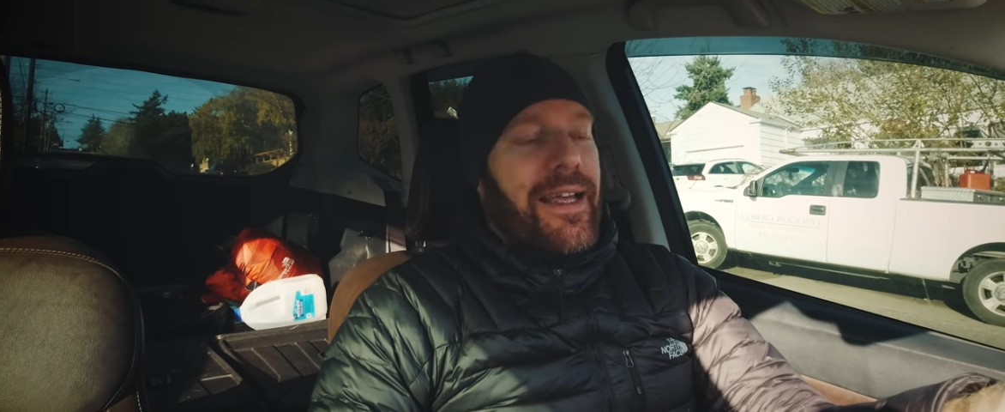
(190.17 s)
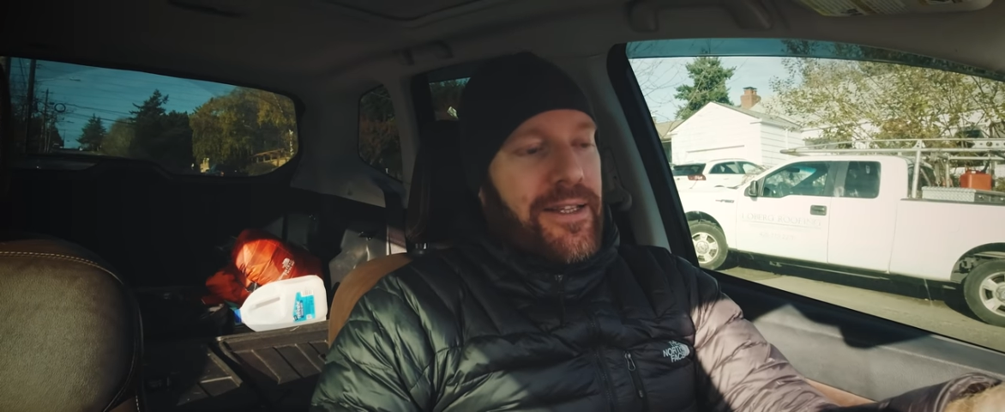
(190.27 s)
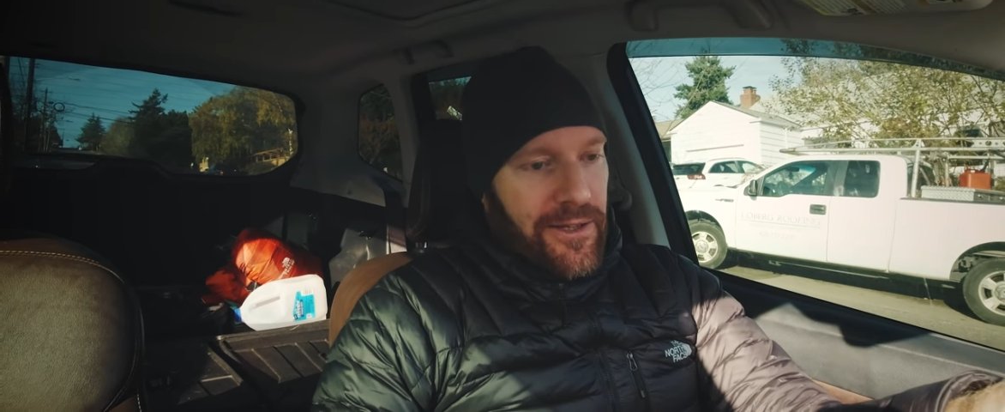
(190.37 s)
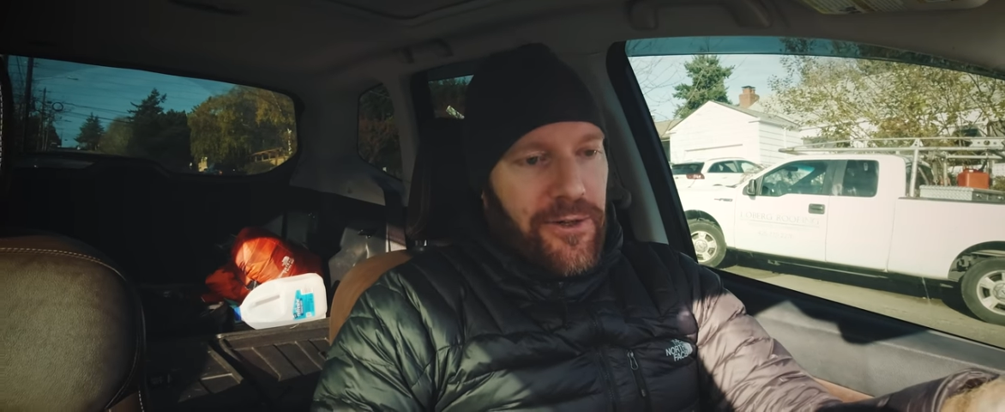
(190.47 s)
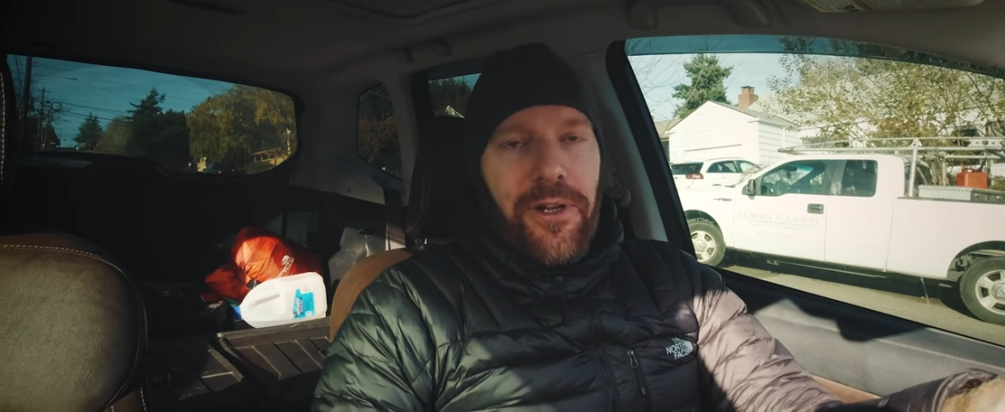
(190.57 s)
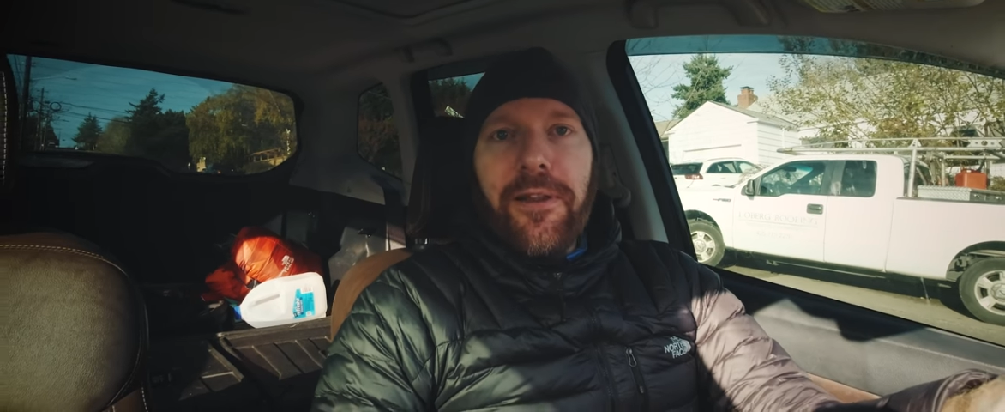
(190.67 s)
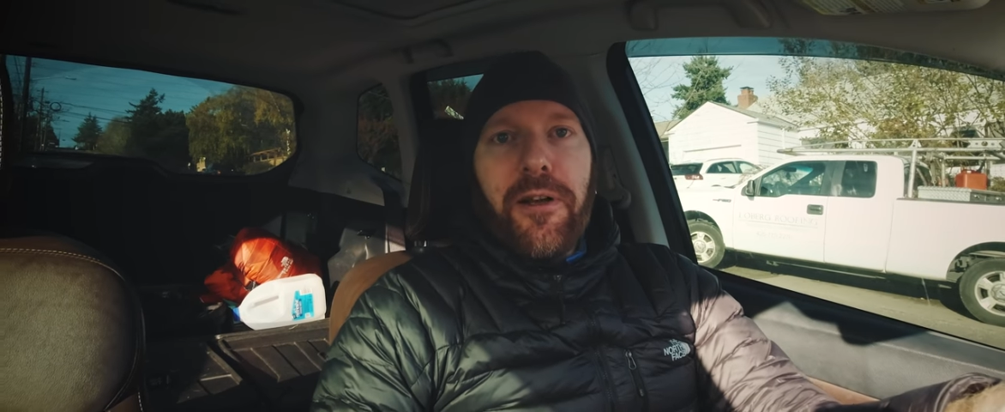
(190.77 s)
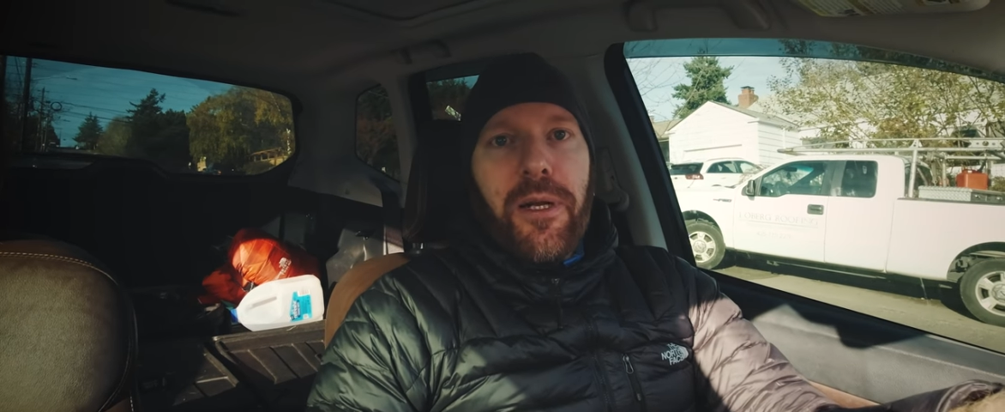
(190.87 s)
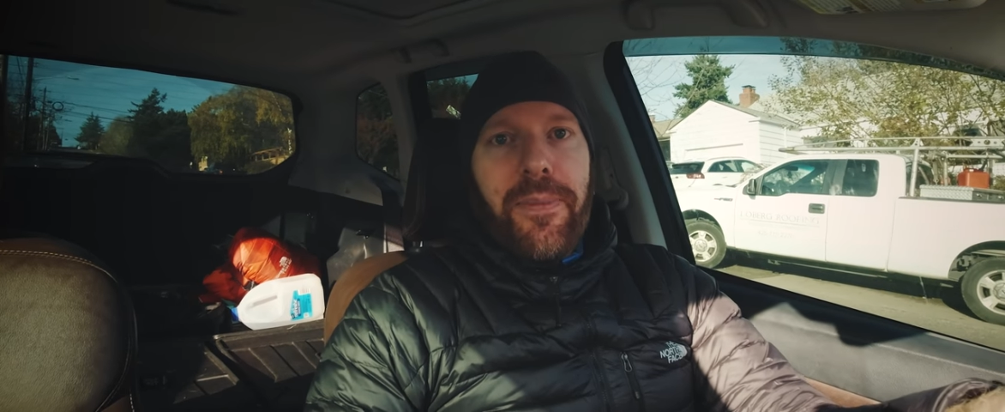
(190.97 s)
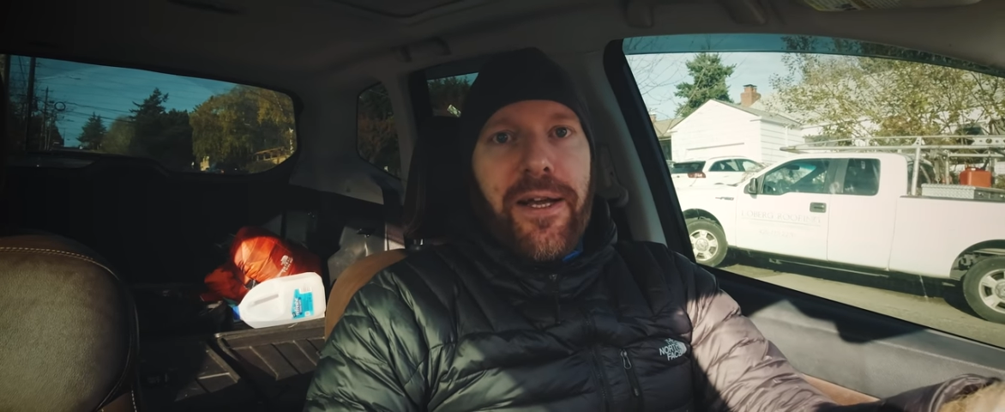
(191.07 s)
And you learn a
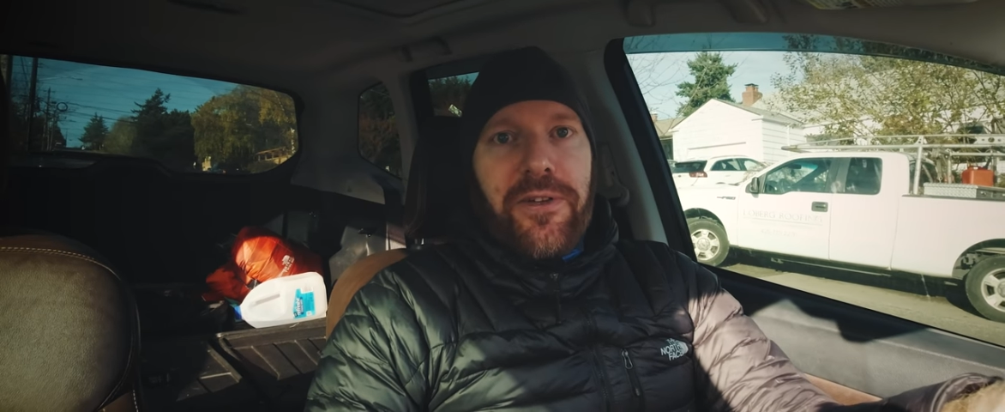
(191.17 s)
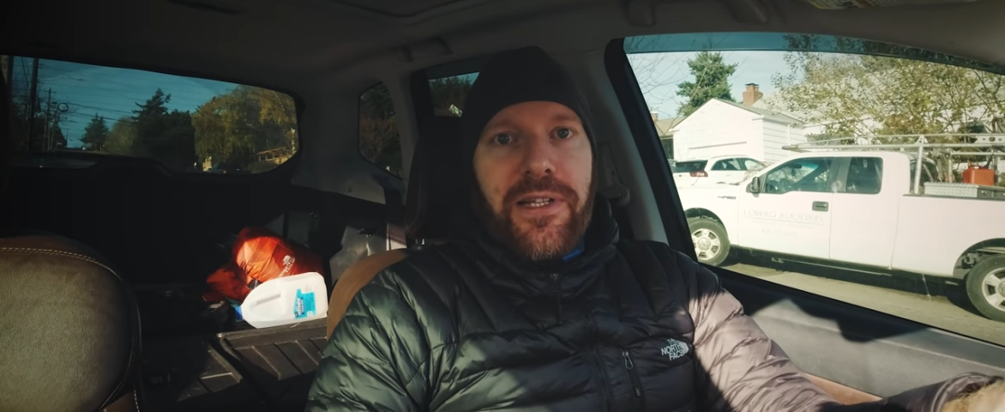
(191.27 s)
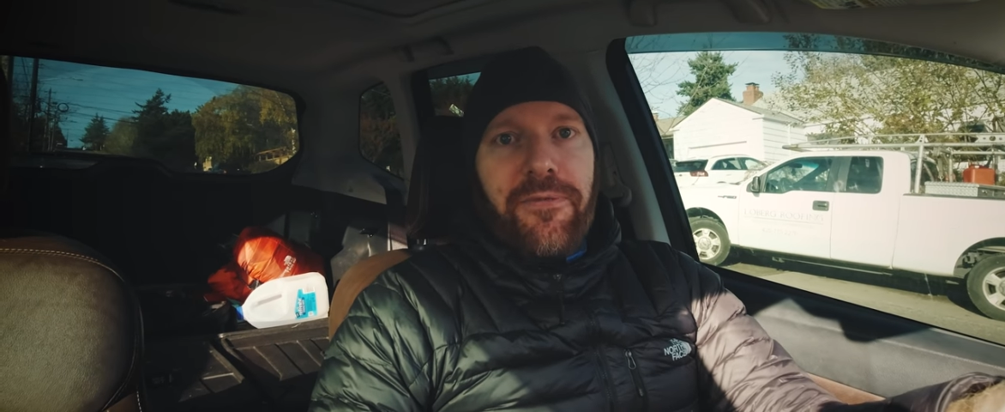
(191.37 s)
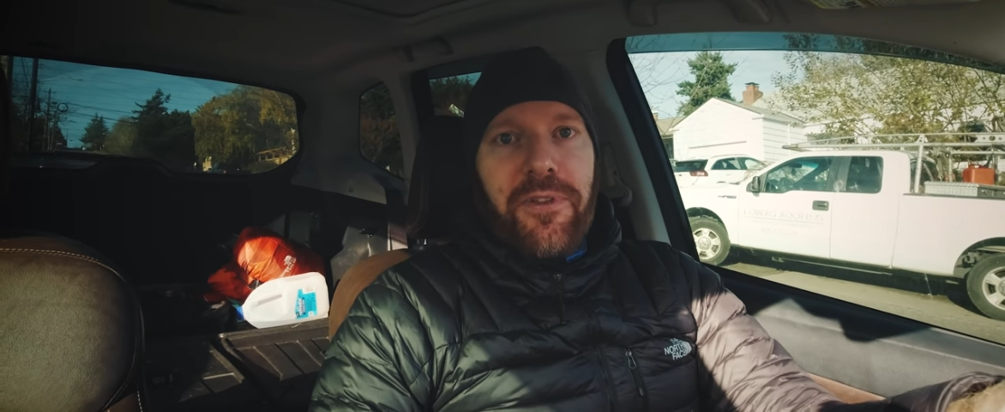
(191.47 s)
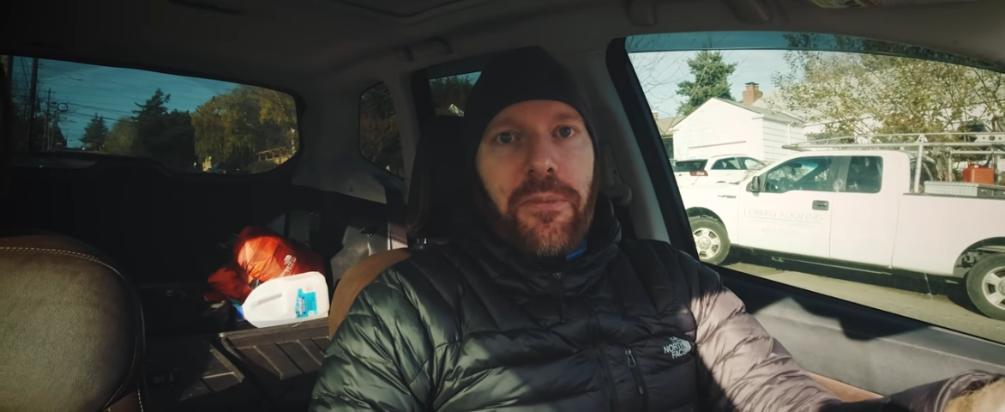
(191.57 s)
little bit about yourself